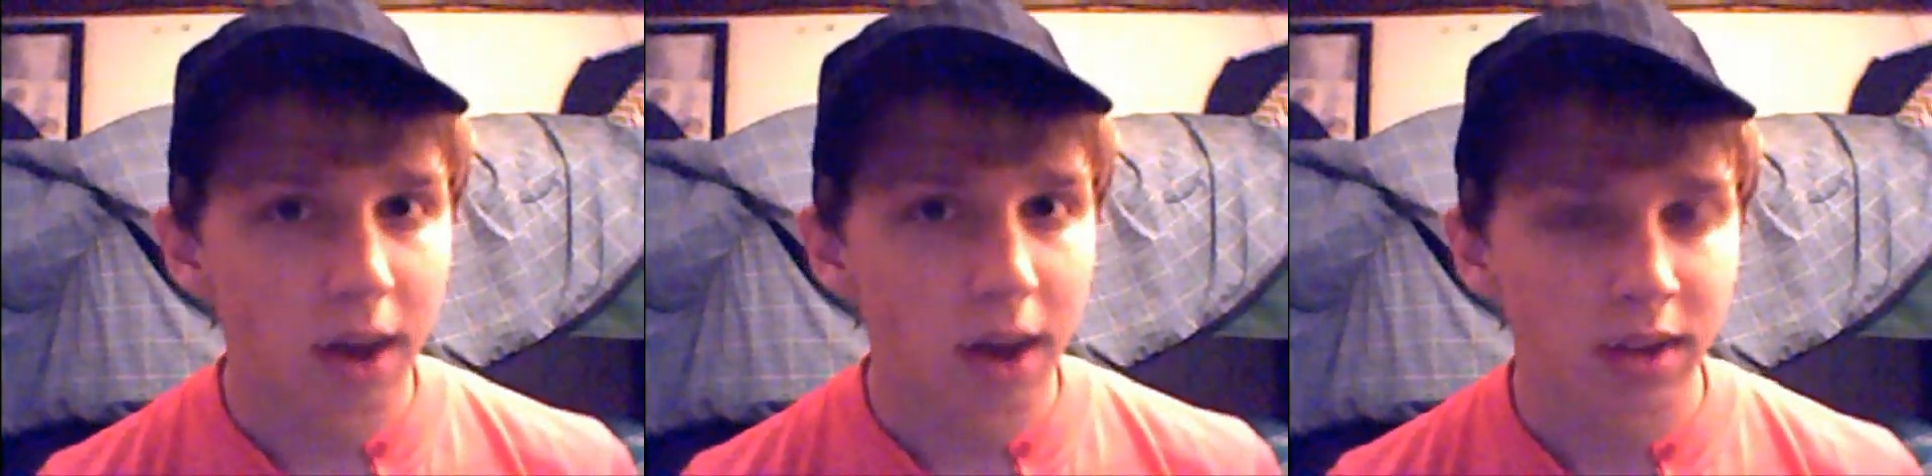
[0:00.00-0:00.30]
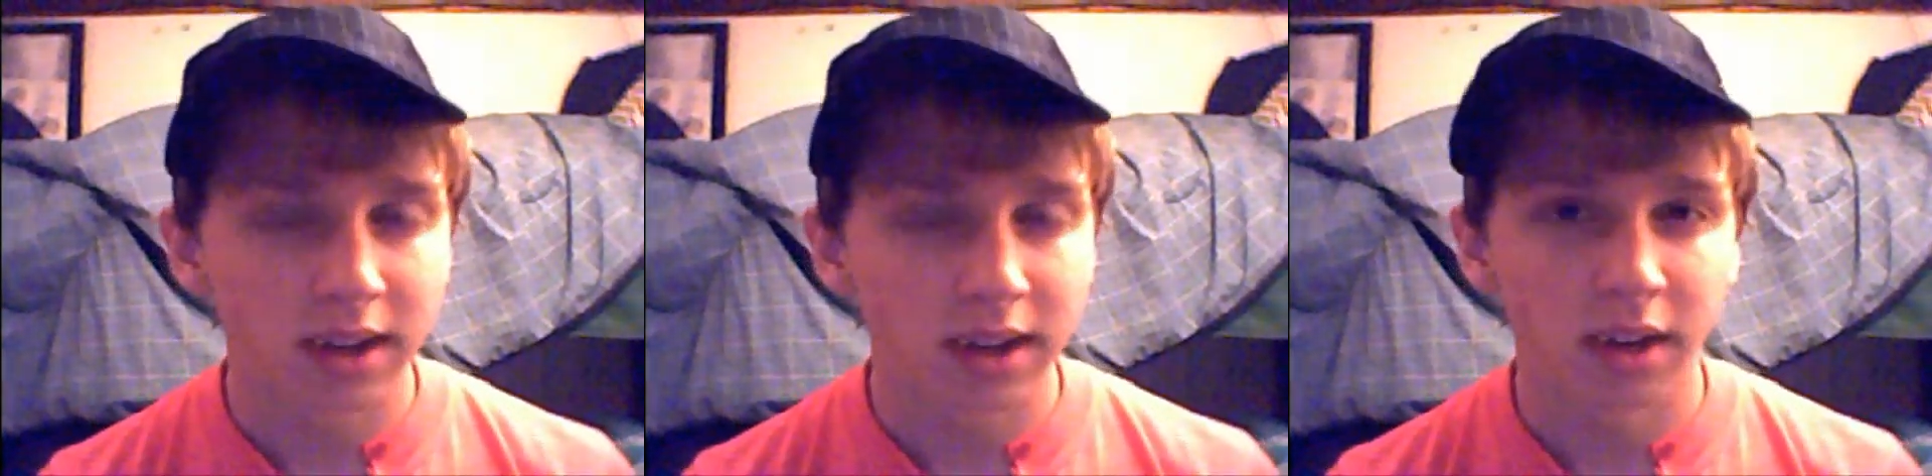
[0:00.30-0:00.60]
I would
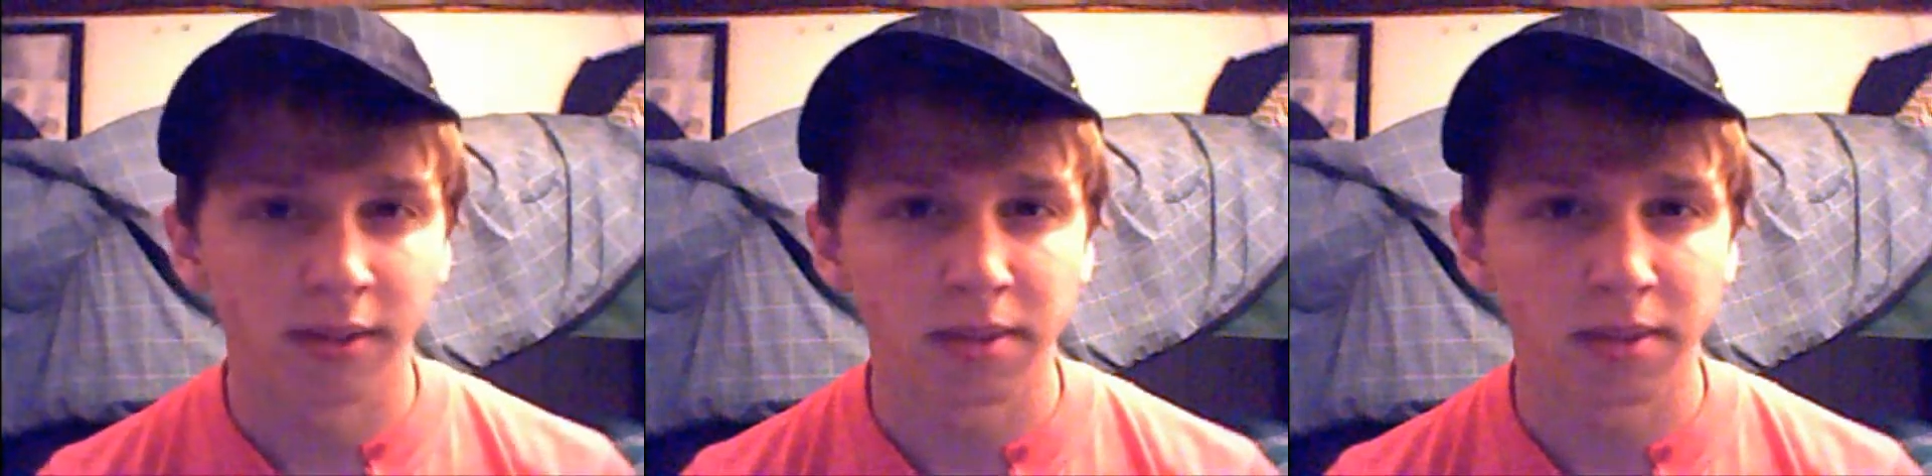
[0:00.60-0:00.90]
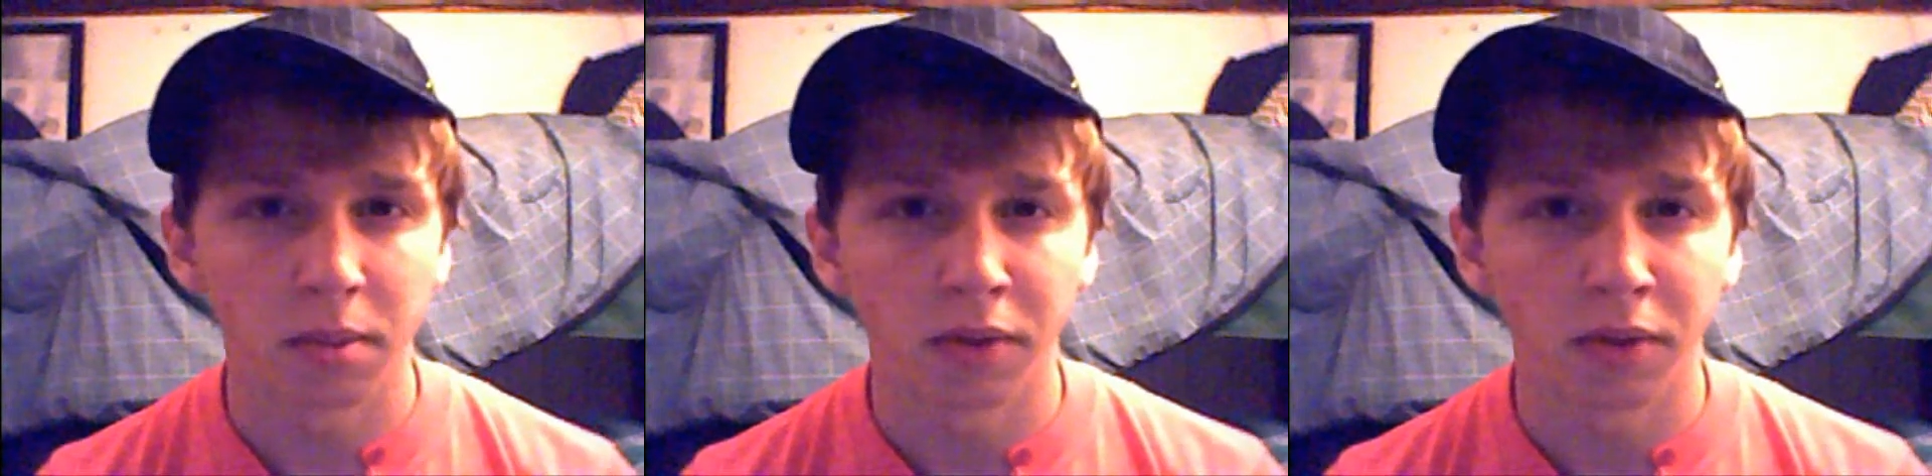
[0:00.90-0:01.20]
like to hear from
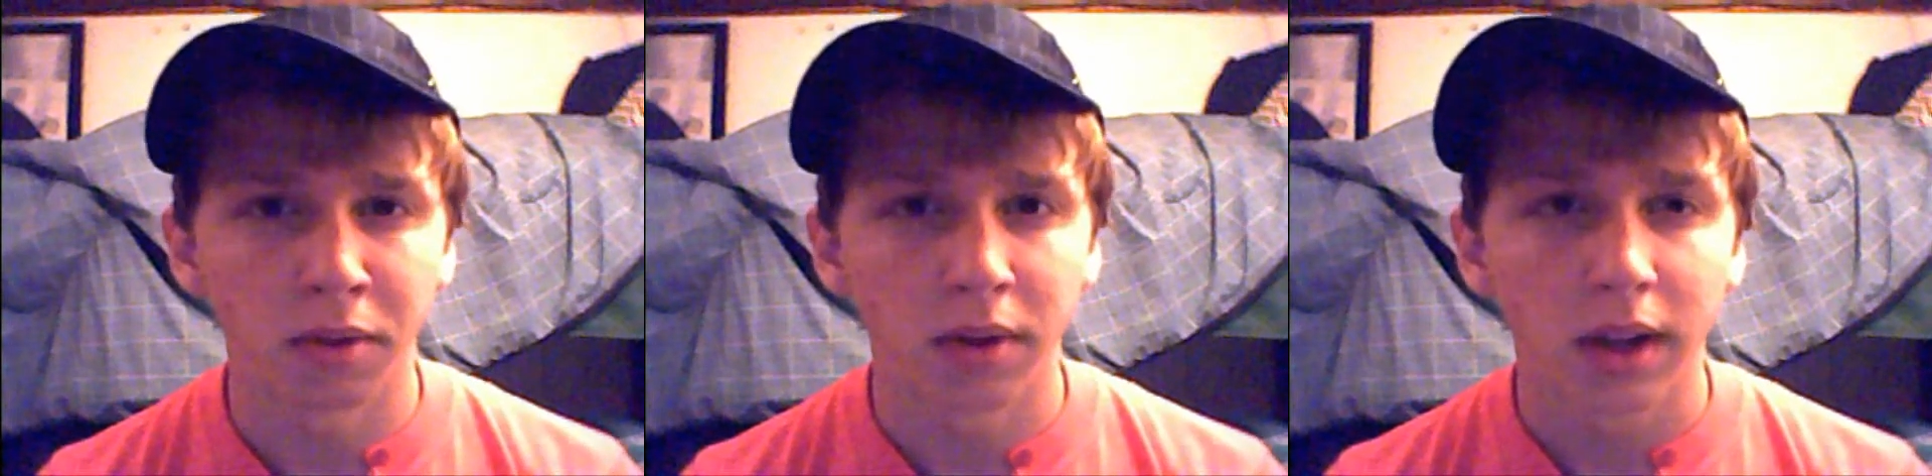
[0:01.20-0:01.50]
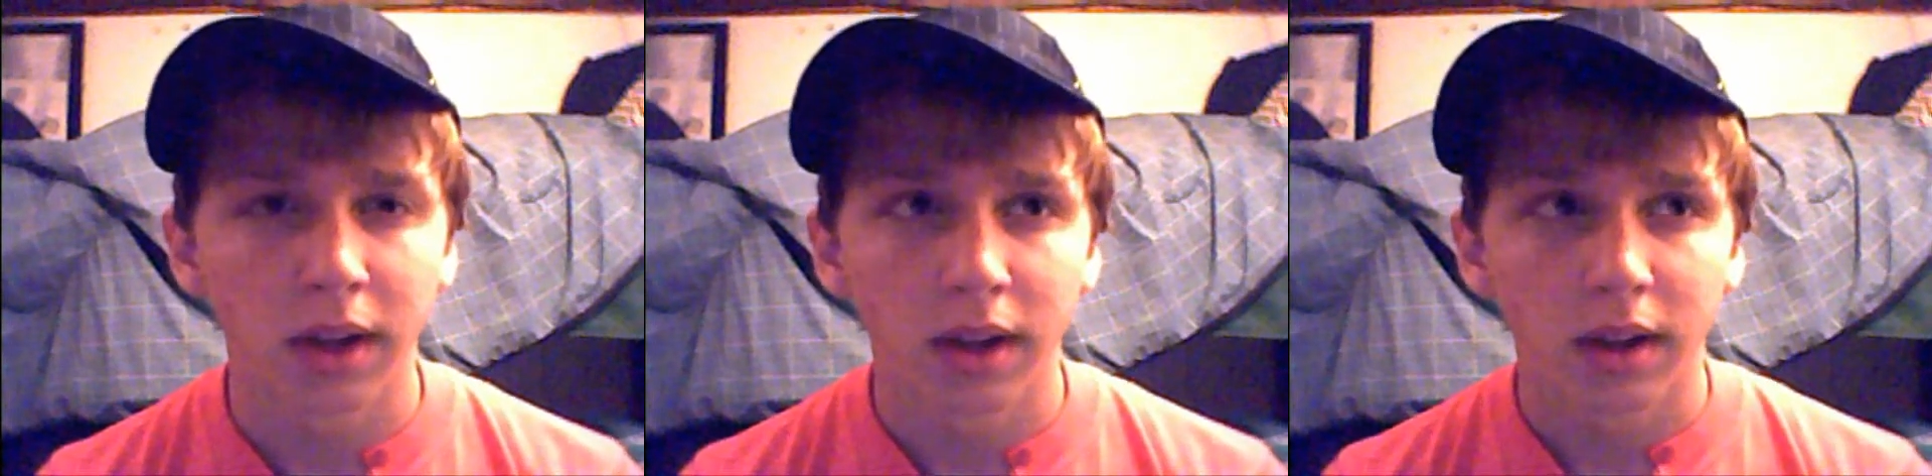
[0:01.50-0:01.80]
some of you
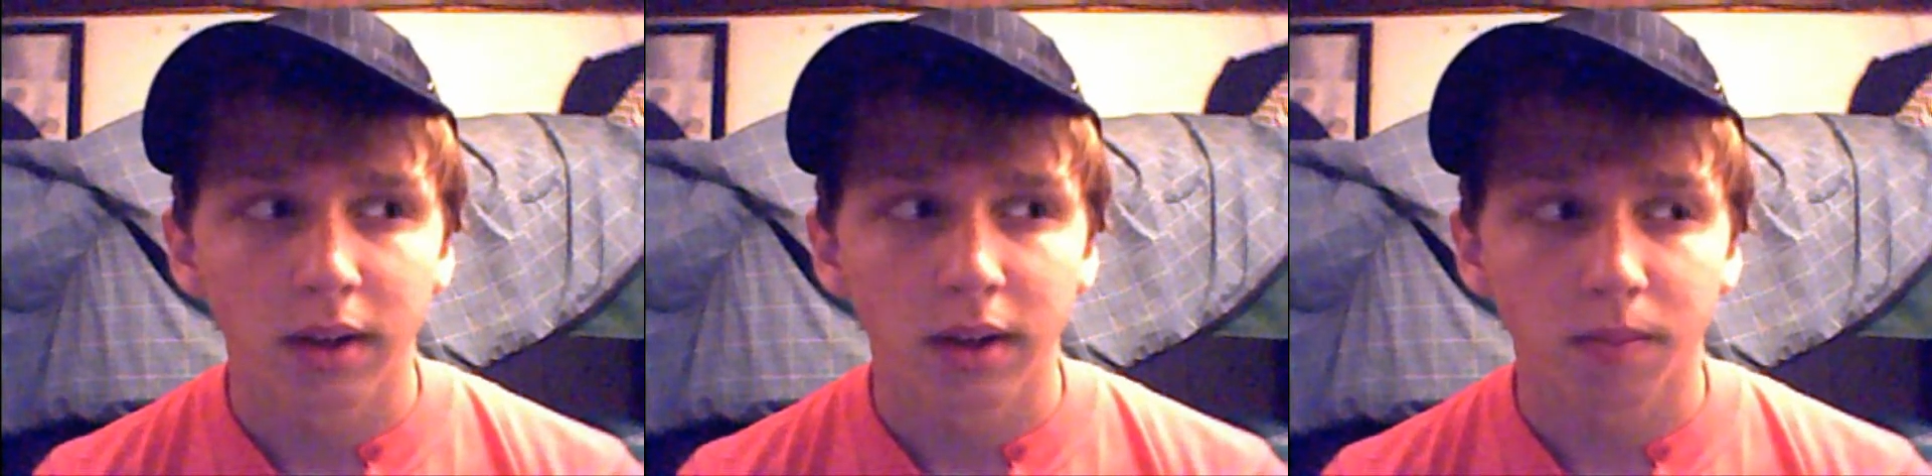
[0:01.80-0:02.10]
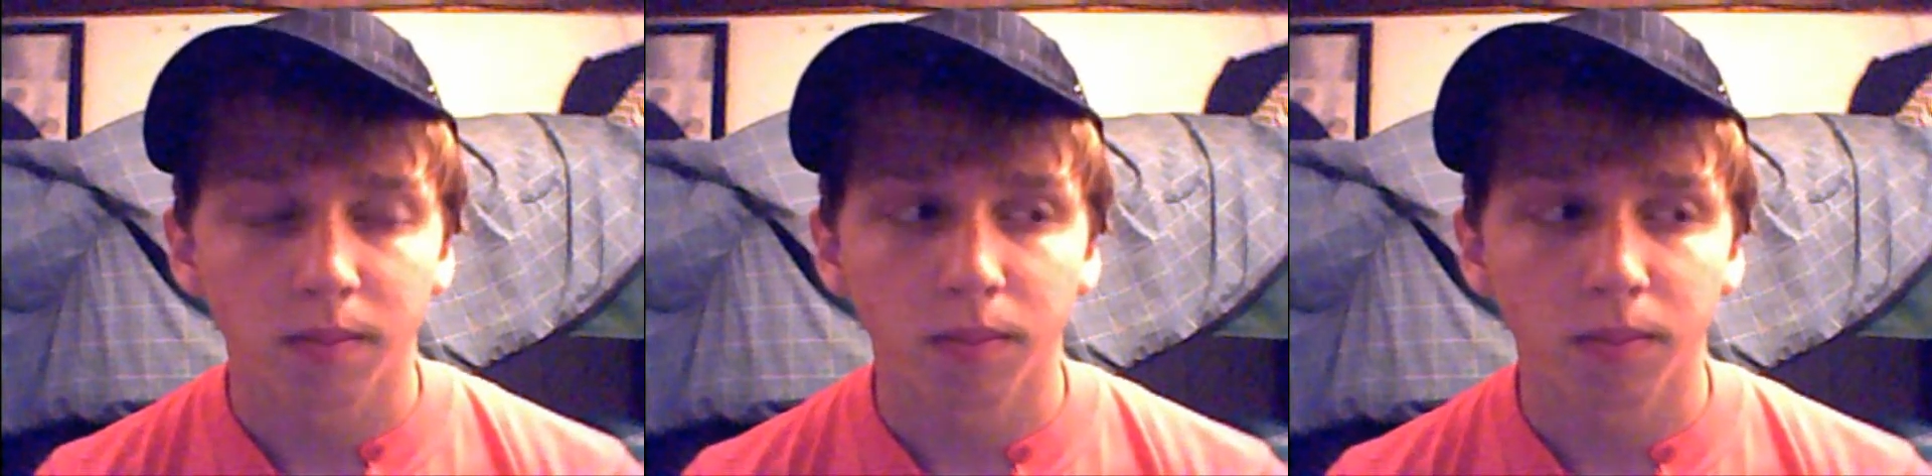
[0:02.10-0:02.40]

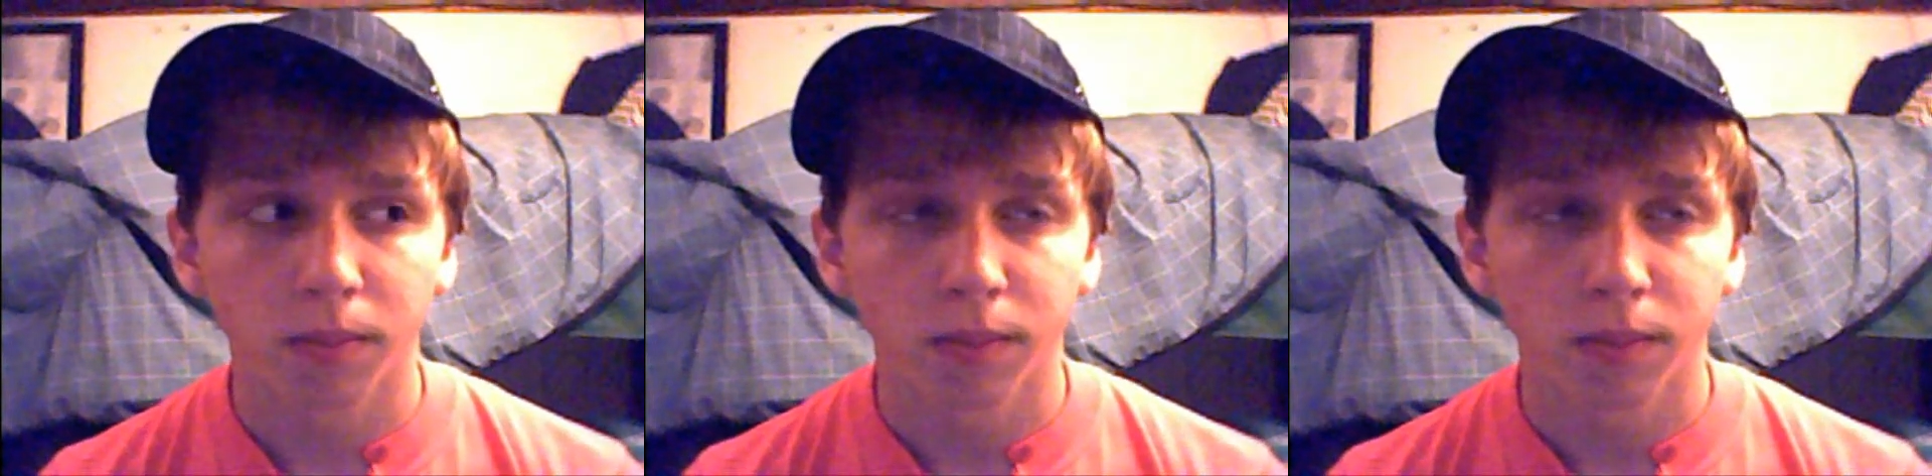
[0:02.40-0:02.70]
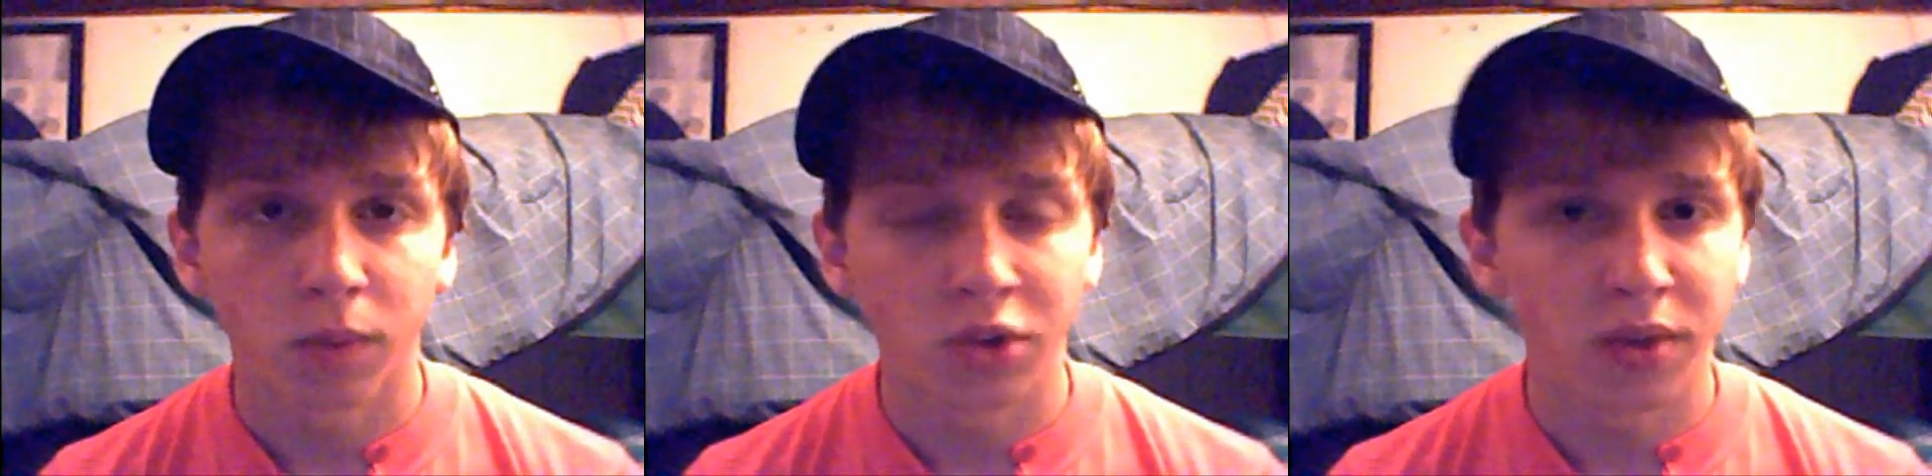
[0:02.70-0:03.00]

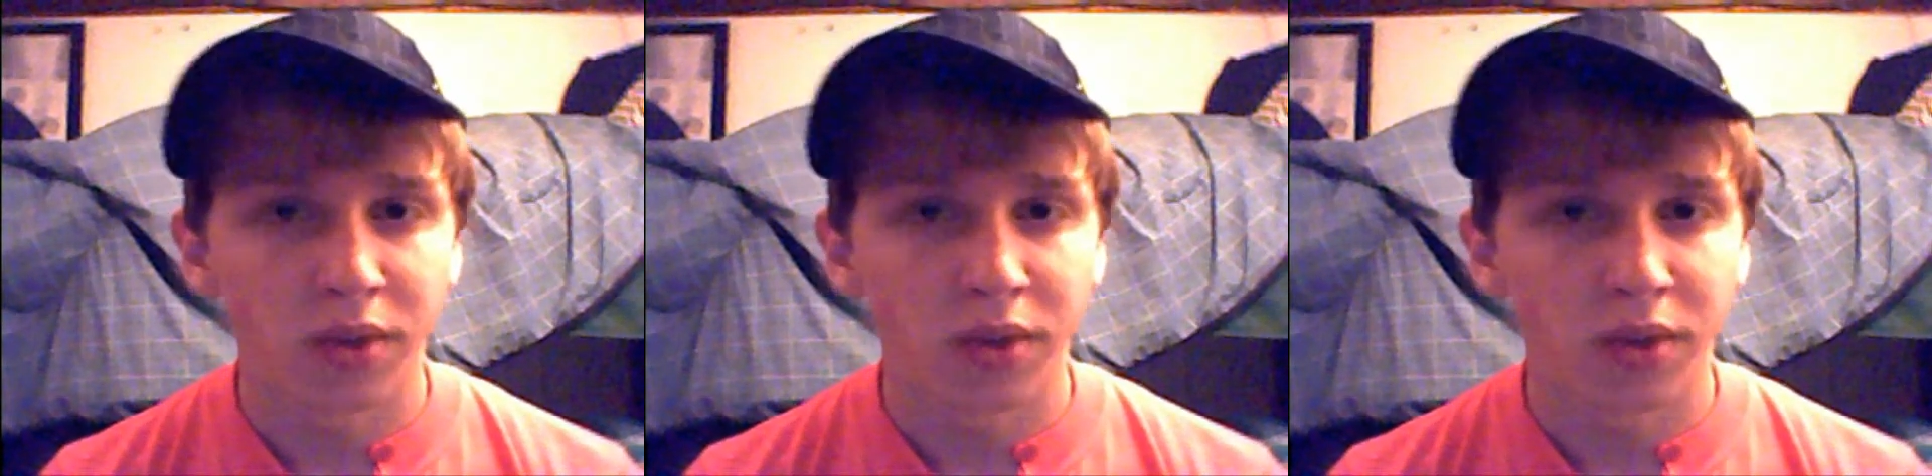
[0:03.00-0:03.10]
what